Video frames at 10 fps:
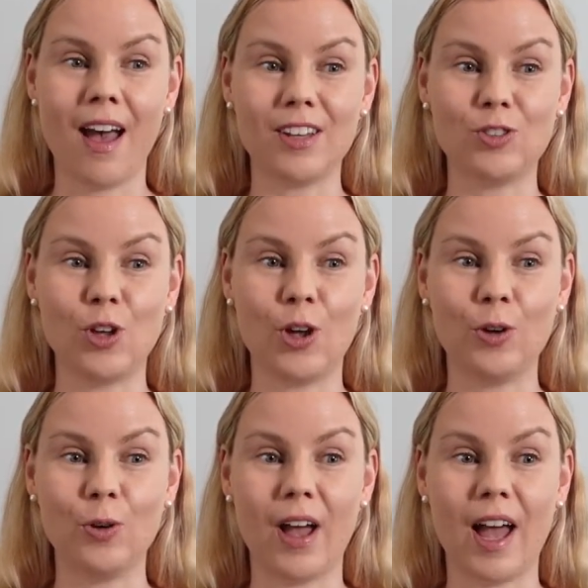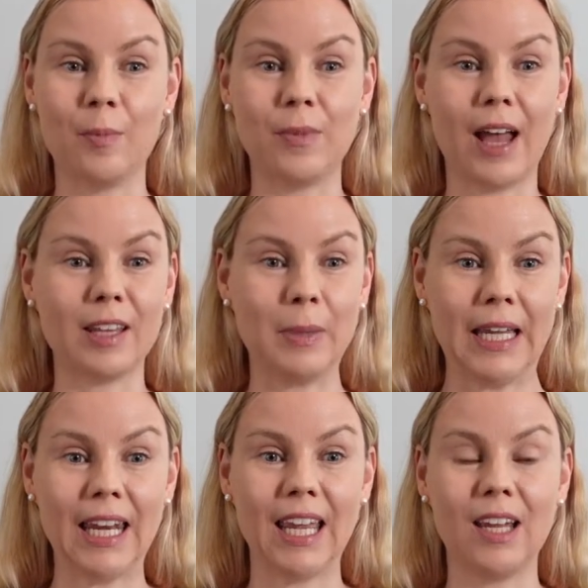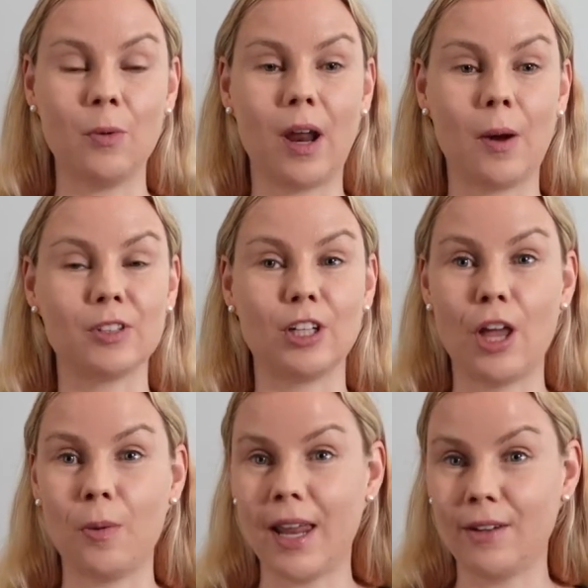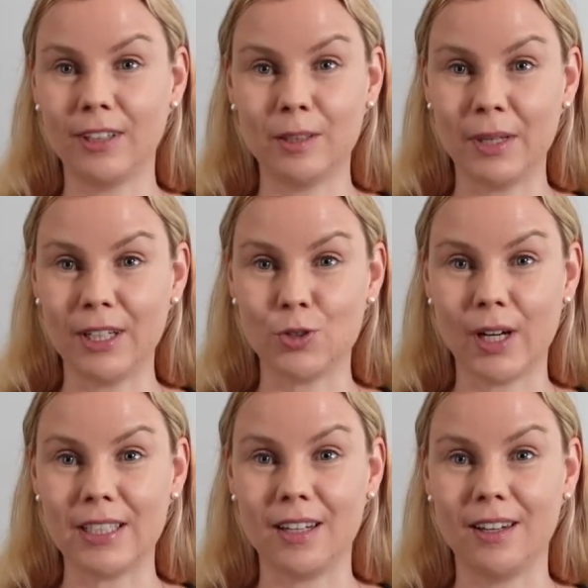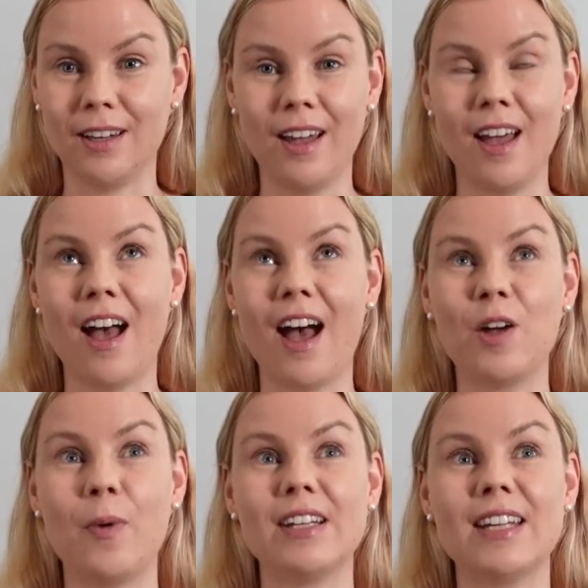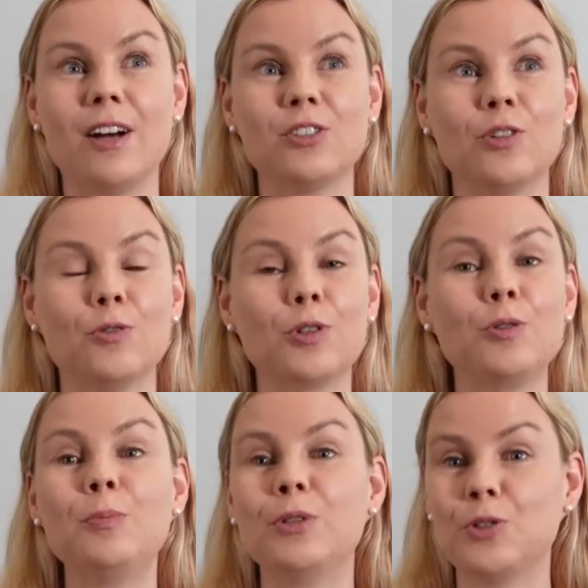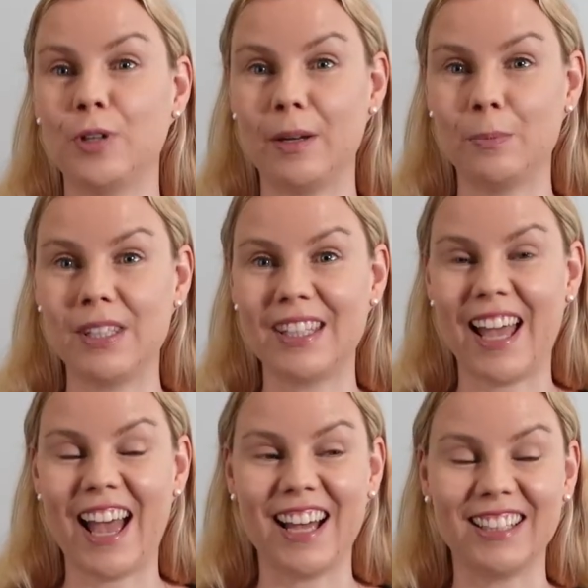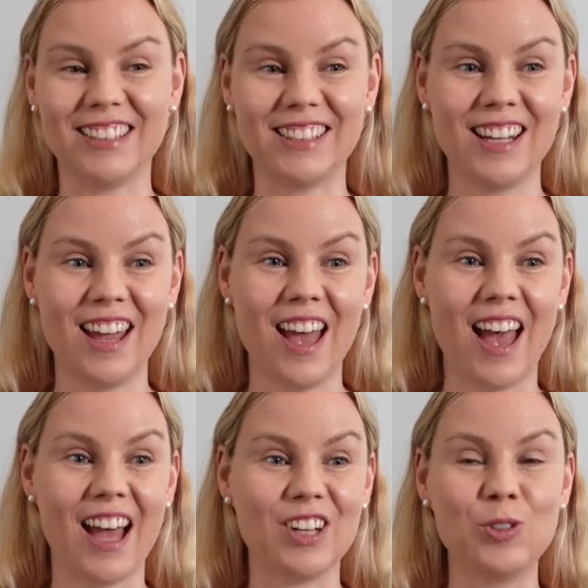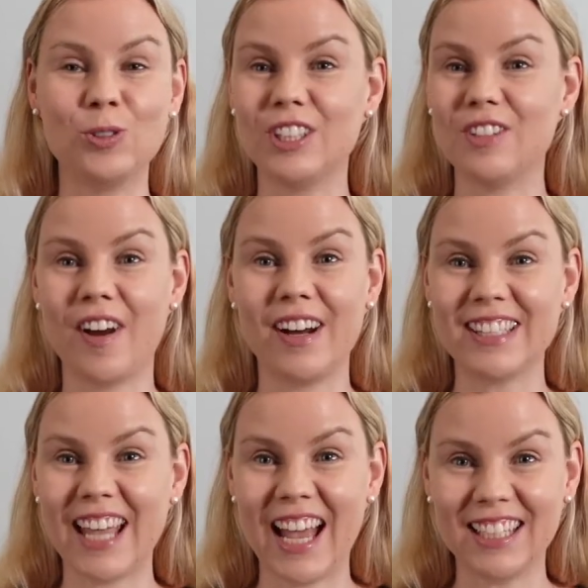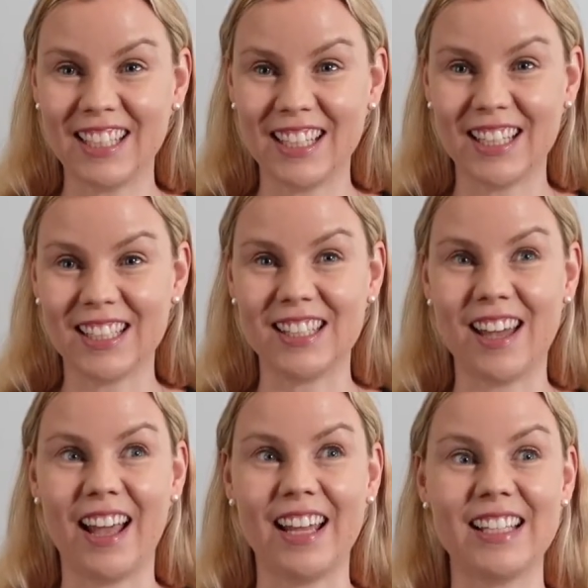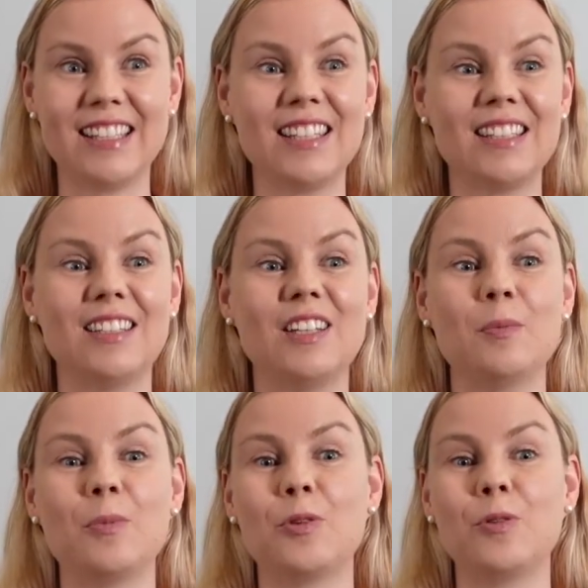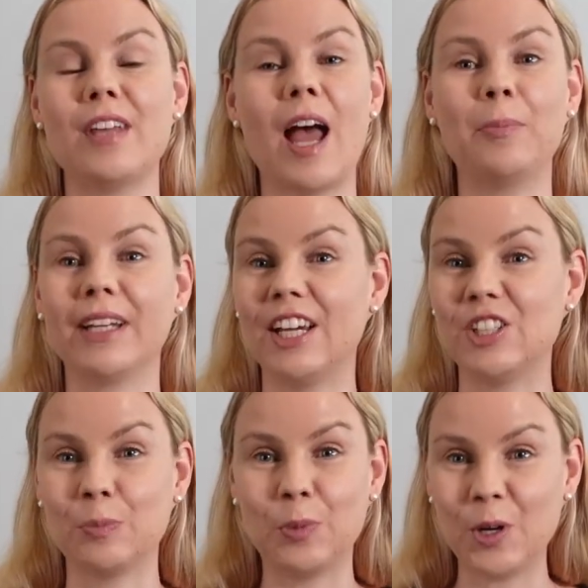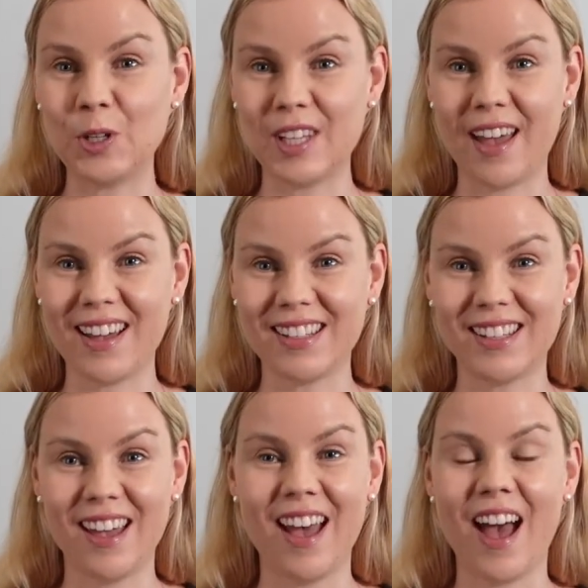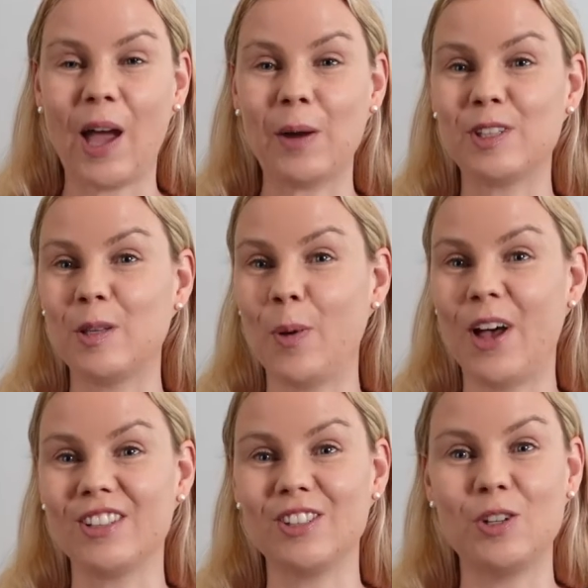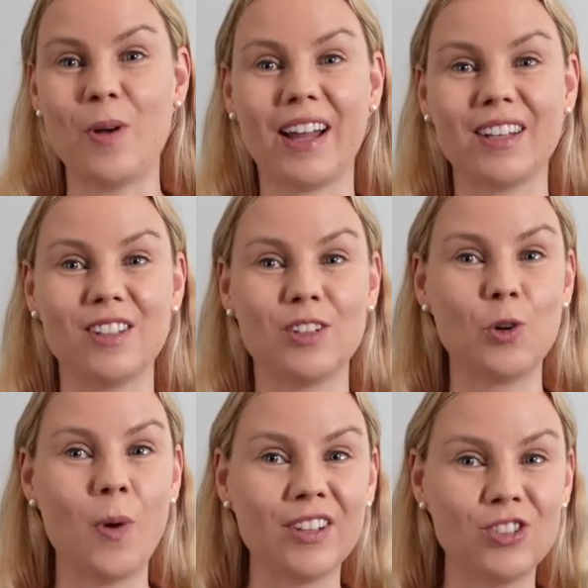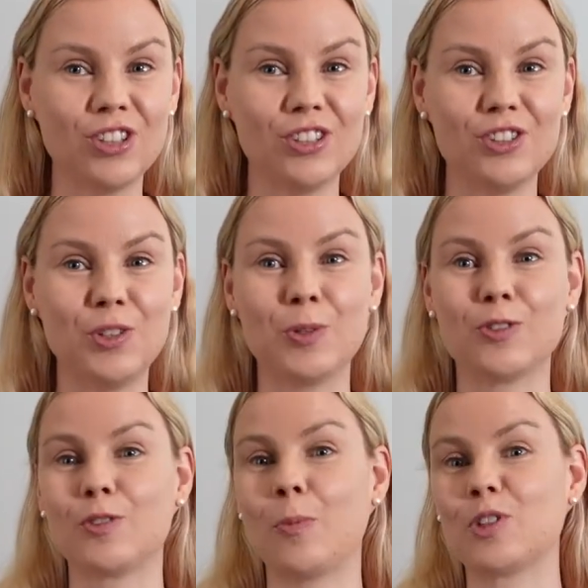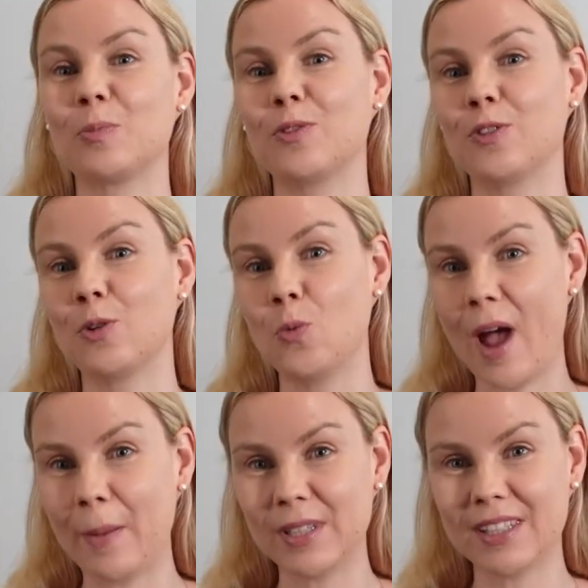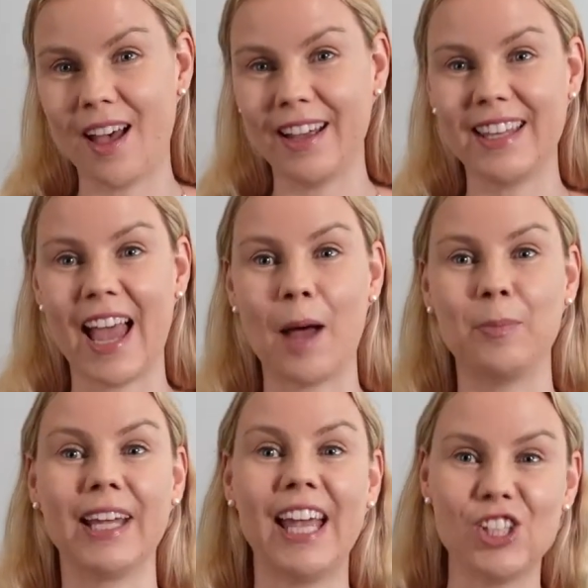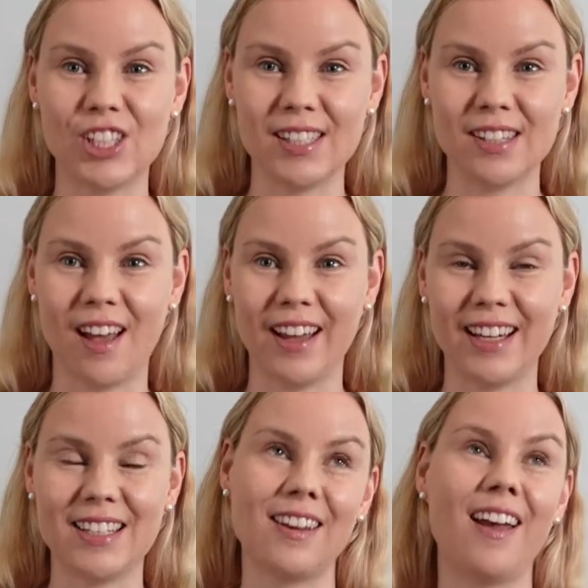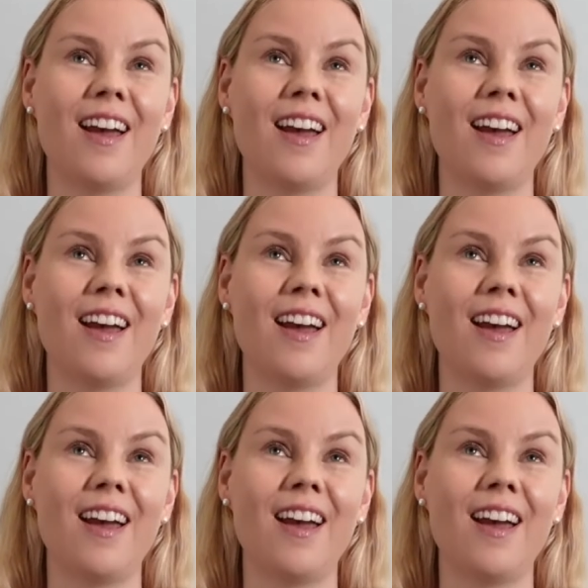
So at the beginning, when I was a lower level administrator, I went out on recruitment trips and talked to the various candidates. I assisted them through the application process. I was the person who answered the questions, who was responsible for the website, the application site.